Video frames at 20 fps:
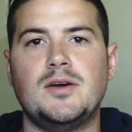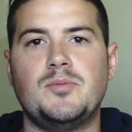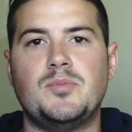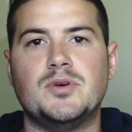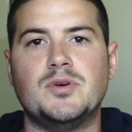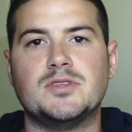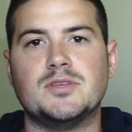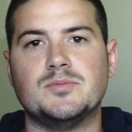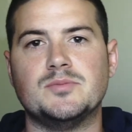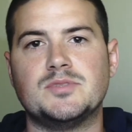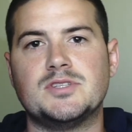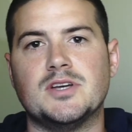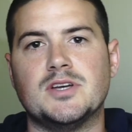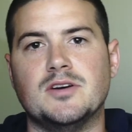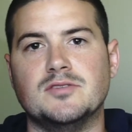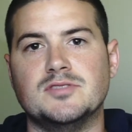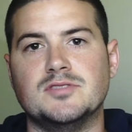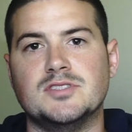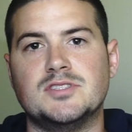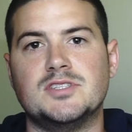put
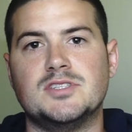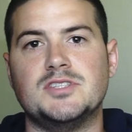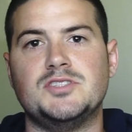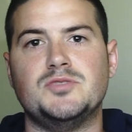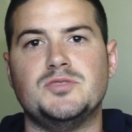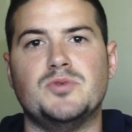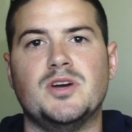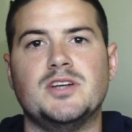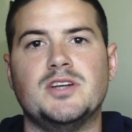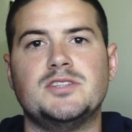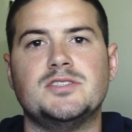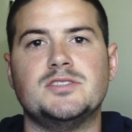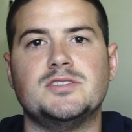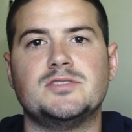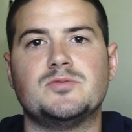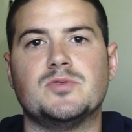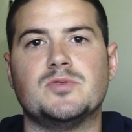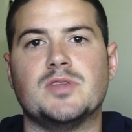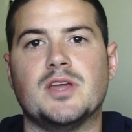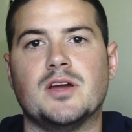themselves in situations
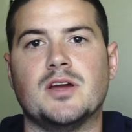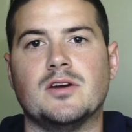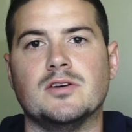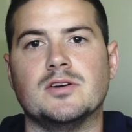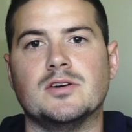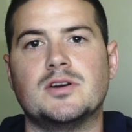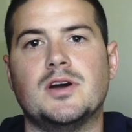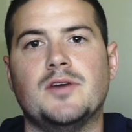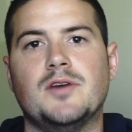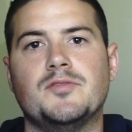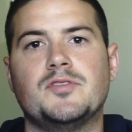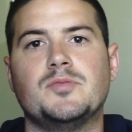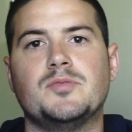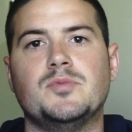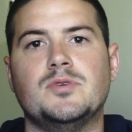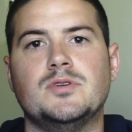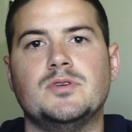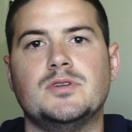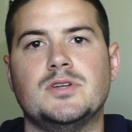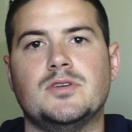where they are
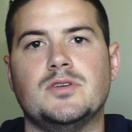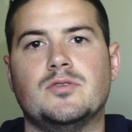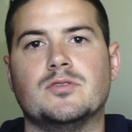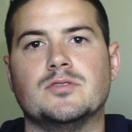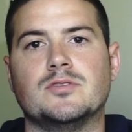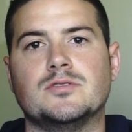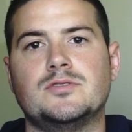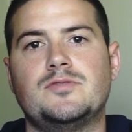uncomfortable in order